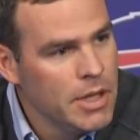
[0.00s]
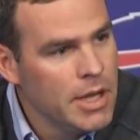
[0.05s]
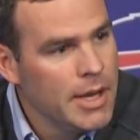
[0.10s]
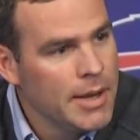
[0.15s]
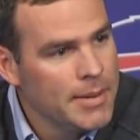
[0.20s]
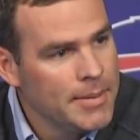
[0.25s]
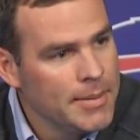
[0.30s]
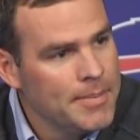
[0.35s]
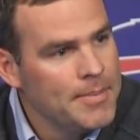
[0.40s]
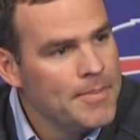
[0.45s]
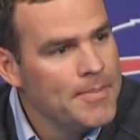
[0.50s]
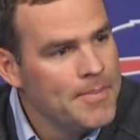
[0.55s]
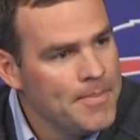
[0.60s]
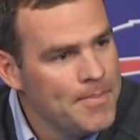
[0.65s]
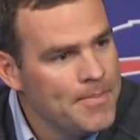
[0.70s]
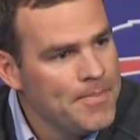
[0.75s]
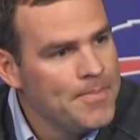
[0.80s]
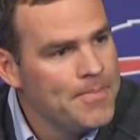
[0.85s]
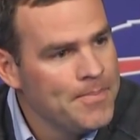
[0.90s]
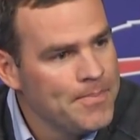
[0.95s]
Yeah.
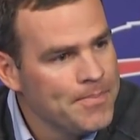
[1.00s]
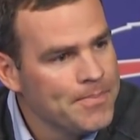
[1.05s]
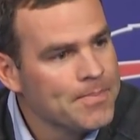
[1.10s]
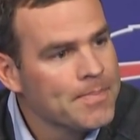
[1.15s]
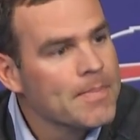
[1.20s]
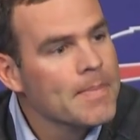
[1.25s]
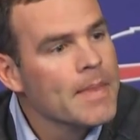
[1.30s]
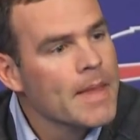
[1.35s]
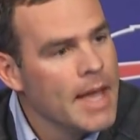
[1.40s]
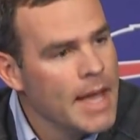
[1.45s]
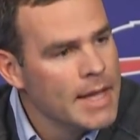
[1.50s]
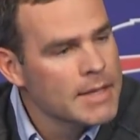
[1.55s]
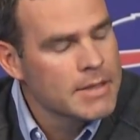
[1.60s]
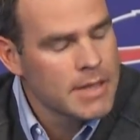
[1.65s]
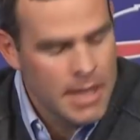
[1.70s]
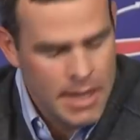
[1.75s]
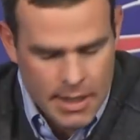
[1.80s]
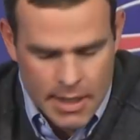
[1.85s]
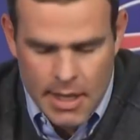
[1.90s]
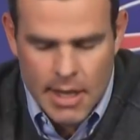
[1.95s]
As the
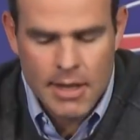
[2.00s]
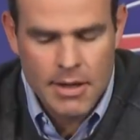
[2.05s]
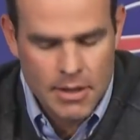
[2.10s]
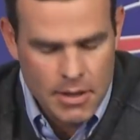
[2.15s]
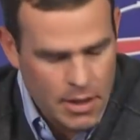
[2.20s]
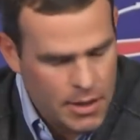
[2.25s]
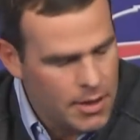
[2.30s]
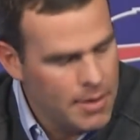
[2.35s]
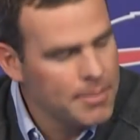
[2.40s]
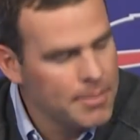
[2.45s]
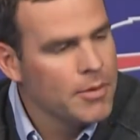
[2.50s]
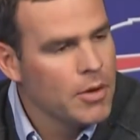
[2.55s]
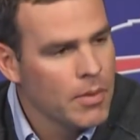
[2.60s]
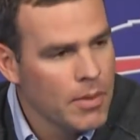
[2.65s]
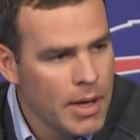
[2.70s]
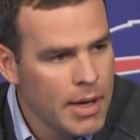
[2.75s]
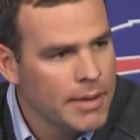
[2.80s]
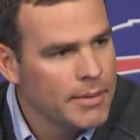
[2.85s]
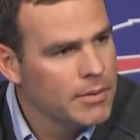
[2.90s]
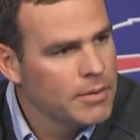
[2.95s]
head guy. No, you're
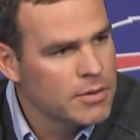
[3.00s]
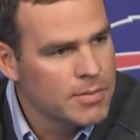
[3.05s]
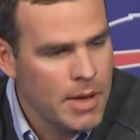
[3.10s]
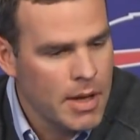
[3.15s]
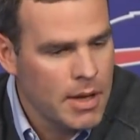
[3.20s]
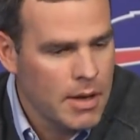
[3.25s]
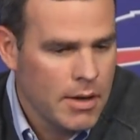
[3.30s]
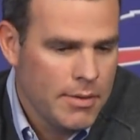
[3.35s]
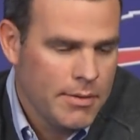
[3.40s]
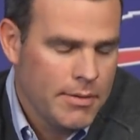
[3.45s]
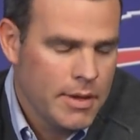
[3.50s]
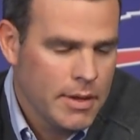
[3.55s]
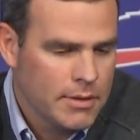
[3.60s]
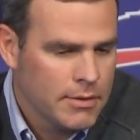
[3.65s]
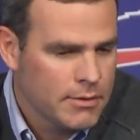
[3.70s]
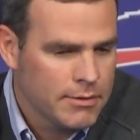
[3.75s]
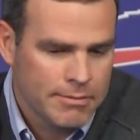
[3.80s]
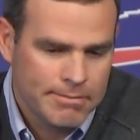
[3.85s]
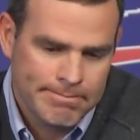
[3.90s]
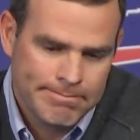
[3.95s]
right. Spot on.
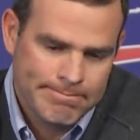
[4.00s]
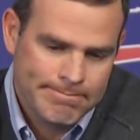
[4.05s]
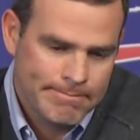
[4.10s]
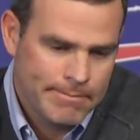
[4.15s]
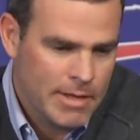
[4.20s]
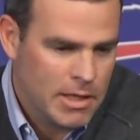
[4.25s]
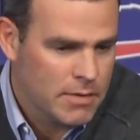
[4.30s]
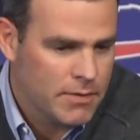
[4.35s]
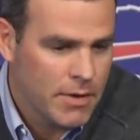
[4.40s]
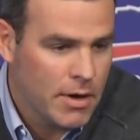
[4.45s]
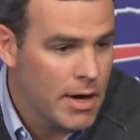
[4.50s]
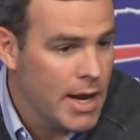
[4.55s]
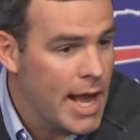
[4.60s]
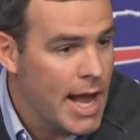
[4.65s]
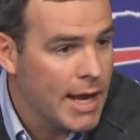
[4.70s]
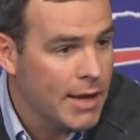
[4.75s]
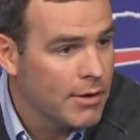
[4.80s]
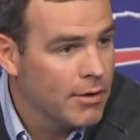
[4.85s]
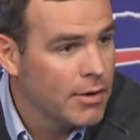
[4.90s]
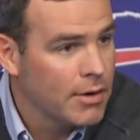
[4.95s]
That's very
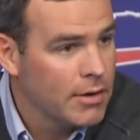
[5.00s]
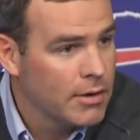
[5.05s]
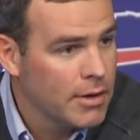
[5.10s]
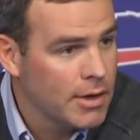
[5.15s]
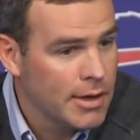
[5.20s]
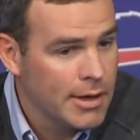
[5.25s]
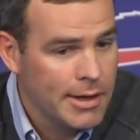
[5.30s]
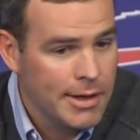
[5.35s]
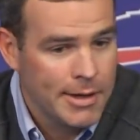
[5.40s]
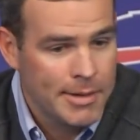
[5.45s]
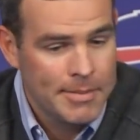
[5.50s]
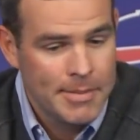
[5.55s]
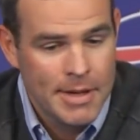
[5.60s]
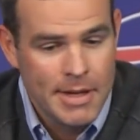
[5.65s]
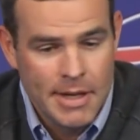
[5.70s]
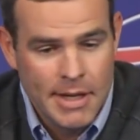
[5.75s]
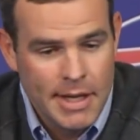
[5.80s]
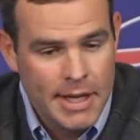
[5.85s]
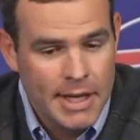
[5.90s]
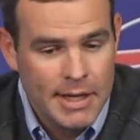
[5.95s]
accurate.
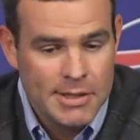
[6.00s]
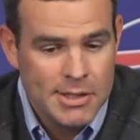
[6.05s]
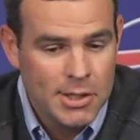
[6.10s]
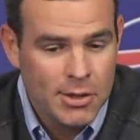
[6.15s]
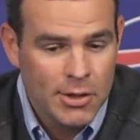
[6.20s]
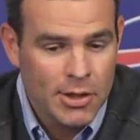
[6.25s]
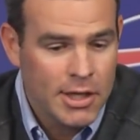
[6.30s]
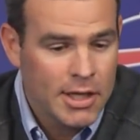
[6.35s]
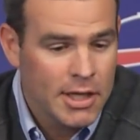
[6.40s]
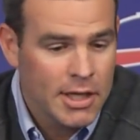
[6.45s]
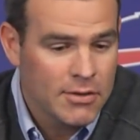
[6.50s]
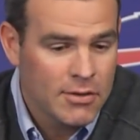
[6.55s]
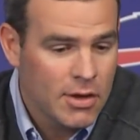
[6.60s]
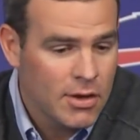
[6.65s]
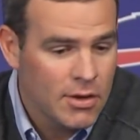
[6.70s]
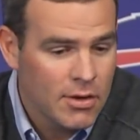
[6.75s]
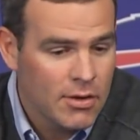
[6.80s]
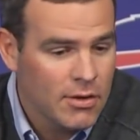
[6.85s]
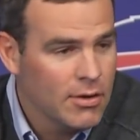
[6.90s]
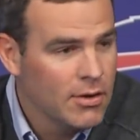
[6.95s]
Until it gets
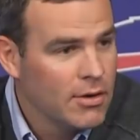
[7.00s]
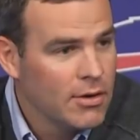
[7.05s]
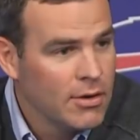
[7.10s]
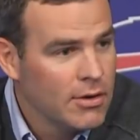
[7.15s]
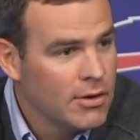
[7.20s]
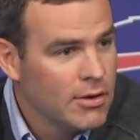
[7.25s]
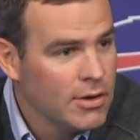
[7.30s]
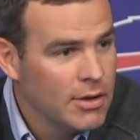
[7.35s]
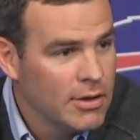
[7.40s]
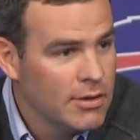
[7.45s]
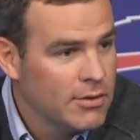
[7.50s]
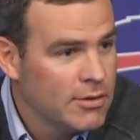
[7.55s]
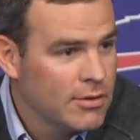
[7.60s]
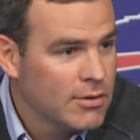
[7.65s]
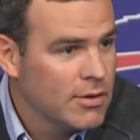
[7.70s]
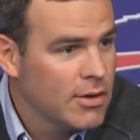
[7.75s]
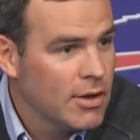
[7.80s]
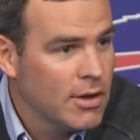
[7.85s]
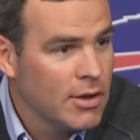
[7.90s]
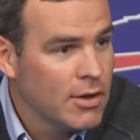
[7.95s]
here,
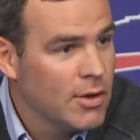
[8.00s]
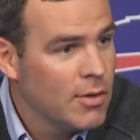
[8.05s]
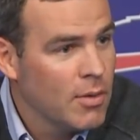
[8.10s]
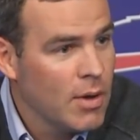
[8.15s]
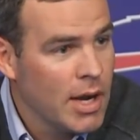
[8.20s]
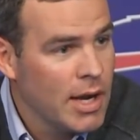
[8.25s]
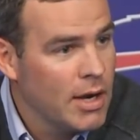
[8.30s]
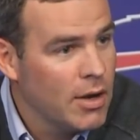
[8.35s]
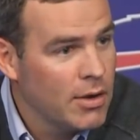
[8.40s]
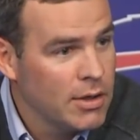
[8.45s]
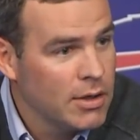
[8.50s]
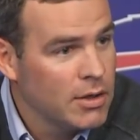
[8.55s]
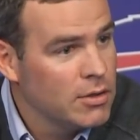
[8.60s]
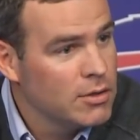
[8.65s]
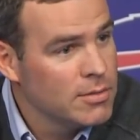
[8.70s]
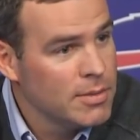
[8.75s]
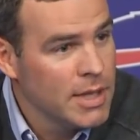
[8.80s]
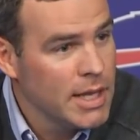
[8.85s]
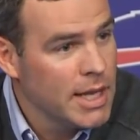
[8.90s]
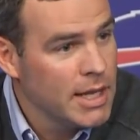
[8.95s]
it's you're right. All you can do
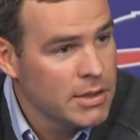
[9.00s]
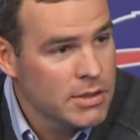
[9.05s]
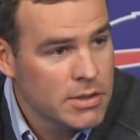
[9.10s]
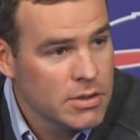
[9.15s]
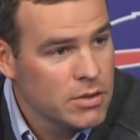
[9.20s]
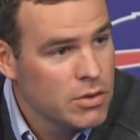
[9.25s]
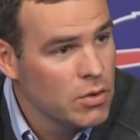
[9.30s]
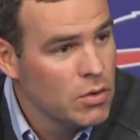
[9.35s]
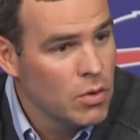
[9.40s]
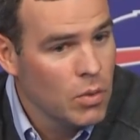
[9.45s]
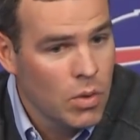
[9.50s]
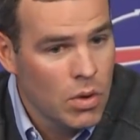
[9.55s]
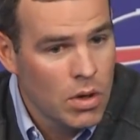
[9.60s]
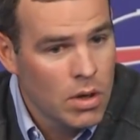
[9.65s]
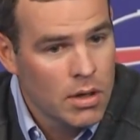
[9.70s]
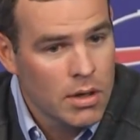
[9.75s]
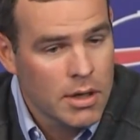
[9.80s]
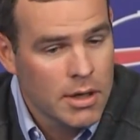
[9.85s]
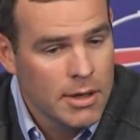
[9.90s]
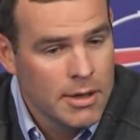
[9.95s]
is be anxious, do the
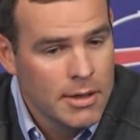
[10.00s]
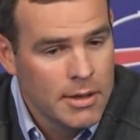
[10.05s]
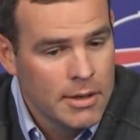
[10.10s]
work.